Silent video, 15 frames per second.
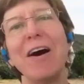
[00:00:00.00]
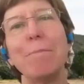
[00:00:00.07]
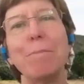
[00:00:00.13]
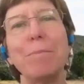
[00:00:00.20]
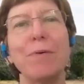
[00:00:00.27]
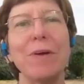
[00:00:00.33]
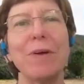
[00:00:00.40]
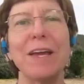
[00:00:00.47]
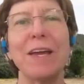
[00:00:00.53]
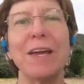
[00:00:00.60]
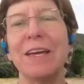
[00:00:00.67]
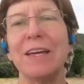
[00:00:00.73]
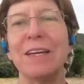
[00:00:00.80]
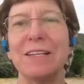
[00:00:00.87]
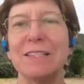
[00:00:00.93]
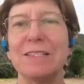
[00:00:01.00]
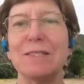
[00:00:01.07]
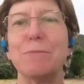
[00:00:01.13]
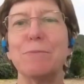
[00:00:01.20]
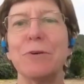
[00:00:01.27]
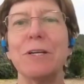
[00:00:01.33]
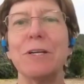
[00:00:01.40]
upbringing and
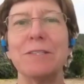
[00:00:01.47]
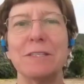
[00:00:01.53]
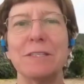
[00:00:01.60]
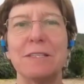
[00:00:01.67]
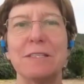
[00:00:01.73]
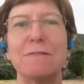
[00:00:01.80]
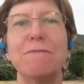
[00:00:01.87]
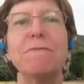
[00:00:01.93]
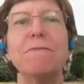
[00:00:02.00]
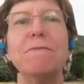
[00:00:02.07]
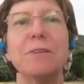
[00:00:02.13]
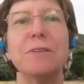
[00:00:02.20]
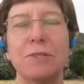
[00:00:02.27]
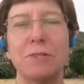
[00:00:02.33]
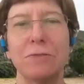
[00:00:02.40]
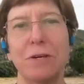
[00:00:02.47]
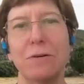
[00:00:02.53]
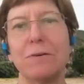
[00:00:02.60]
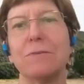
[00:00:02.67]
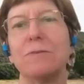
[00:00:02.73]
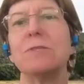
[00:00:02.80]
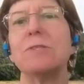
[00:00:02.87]
experiences filter
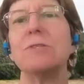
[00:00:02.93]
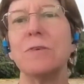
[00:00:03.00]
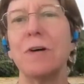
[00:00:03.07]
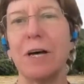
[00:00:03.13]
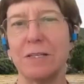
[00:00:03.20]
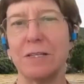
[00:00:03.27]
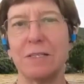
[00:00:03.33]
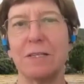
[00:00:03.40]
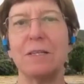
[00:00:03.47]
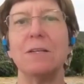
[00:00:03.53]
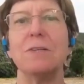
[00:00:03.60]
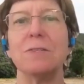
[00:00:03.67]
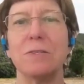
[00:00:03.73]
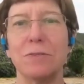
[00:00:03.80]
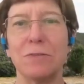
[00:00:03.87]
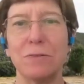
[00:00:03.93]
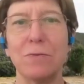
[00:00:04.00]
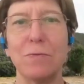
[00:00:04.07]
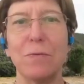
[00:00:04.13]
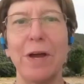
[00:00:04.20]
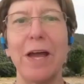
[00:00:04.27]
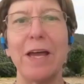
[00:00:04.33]
those to us in a certain
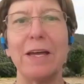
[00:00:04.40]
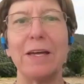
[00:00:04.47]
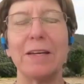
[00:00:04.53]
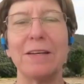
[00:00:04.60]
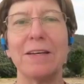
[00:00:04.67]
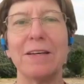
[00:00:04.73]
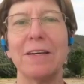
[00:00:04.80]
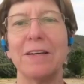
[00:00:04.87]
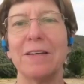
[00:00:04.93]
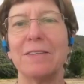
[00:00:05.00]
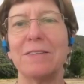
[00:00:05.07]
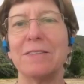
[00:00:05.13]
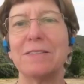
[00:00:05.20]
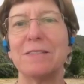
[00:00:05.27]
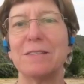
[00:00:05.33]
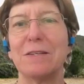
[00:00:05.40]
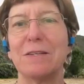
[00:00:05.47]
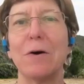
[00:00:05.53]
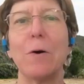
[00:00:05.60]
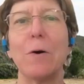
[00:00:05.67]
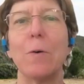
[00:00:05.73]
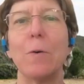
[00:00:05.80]
way,
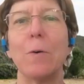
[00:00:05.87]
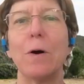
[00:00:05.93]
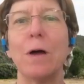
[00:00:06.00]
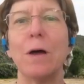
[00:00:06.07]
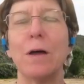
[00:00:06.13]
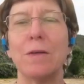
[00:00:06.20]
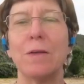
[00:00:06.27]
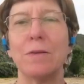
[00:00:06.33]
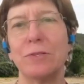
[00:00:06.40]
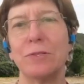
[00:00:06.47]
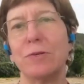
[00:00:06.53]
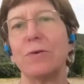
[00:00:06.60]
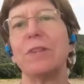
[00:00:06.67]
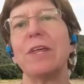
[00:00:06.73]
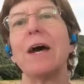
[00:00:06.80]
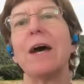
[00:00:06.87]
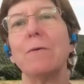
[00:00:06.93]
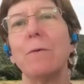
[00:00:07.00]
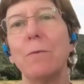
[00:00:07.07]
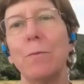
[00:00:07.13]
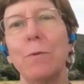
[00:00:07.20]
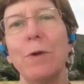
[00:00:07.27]
so
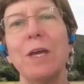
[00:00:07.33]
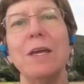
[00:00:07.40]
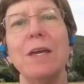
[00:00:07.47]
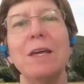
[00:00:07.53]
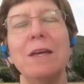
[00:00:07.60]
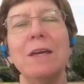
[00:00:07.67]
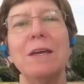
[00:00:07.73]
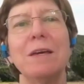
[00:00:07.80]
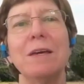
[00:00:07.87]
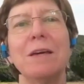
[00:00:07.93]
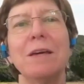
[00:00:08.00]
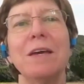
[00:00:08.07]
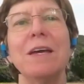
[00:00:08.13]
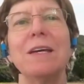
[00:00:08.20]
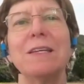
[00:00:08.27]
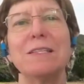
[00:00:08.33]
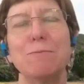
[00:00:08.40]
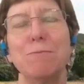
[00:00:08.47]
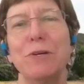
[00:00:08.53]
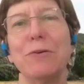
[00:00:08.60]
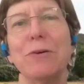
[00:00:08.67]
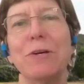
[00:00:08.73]
that we
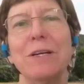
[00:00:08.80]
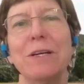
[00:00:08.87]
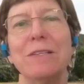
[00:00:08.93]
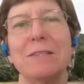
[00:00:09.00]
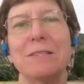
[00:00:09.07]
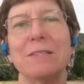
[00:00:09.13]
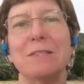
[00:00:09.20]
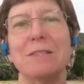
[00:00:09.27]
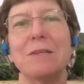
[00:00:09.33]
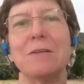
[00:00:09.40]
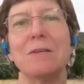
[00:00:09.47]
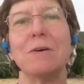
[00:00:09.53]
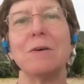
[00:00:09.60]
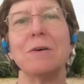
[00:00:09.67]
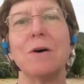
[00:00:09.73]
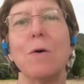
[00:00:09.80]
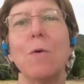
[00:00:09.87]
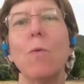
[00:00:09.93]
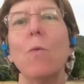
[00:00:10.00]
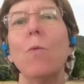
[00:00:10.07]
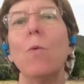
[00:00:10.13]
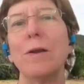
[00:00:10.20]
experience
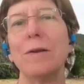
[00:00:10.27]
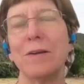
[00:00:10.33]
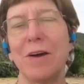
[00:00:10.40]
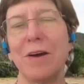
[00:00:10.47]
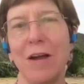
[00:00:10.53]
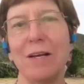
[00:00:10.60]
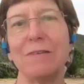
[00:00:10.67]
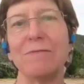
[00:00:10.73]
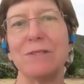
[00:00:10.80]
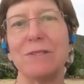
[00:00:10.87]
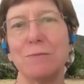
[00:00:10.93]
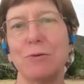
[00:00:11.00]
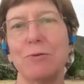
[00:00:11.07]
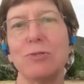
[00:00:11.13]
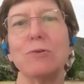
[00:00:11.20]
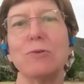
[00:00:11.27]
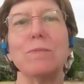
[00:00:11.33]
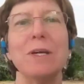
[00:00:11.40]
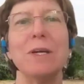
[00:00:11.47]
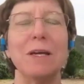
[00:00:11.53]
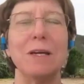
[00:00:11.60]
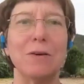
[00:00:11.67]
one kind of spiritual
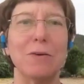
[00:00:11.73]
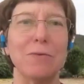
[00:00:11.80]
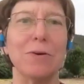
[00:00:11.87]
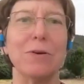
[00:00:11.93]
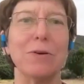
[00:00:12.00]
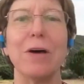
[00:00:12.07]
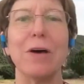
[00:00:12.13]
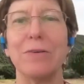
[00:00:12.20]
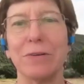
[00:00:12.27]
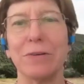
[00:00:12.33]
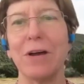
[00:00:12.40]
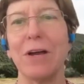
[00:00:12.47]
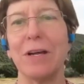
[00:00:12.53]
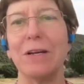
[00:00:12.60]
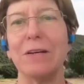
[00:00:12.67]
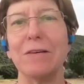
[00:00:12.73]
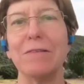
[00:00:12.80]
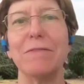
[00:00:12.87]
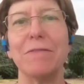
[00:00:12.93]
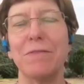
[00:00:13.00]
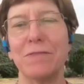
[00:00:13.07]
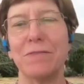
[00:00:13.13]
being or another kind
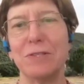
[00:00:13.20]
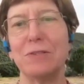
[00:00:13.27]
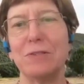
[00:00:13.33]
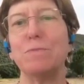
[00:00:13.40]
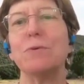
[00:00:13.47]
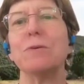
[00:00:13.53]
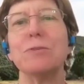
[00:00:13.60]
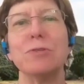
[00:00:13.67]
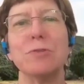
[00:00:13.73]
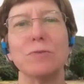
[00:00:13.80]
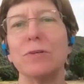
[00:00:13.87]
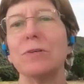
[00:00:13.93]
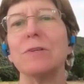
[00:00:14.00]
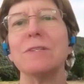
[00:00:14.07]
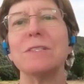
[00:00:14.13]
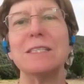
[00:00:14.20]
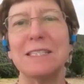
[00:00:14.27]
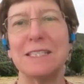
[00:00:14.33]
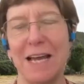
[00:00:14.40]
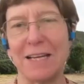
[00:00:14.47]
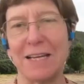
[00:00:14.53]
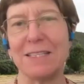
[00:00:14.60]
of spiritual
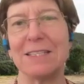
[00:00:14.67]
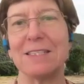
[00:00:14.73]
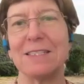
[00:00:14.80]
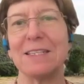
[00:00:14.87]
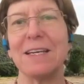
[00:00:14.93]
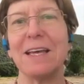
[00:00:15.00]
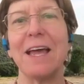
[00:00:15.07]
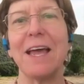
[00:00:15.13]
sense.